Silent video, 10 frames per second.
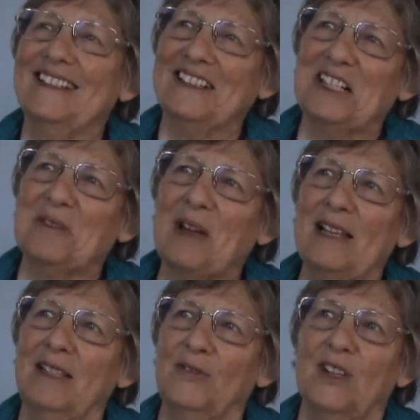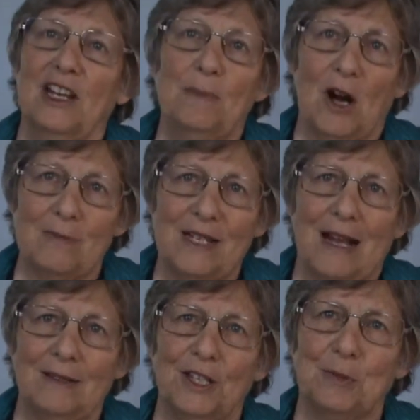I lived in an apartment
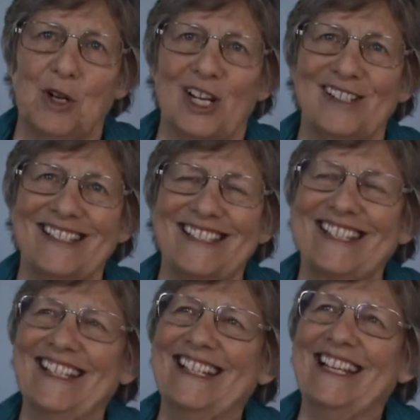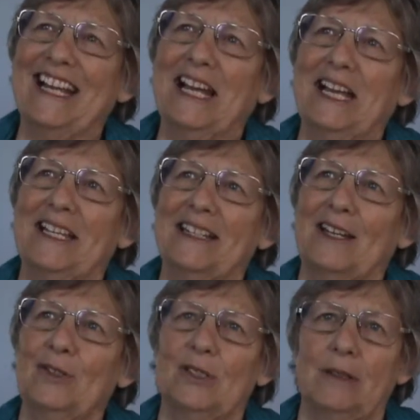house in the Bronx, and I
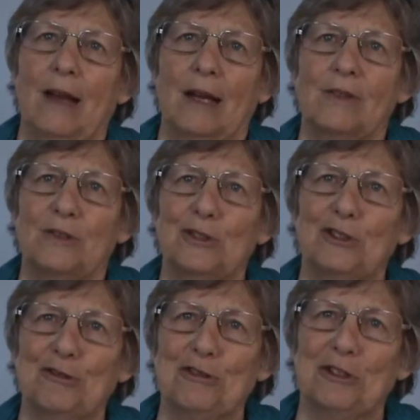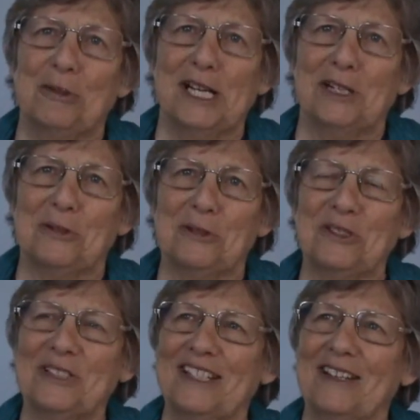used to gather the children around, you
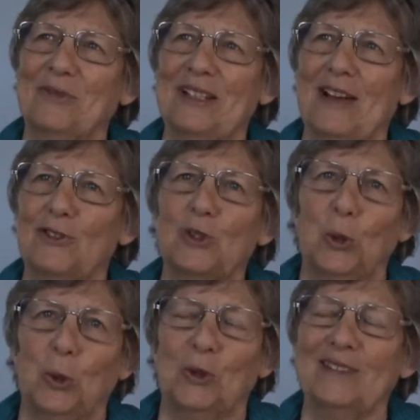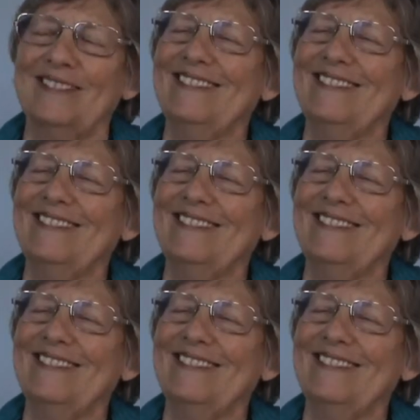see, and we'd have school.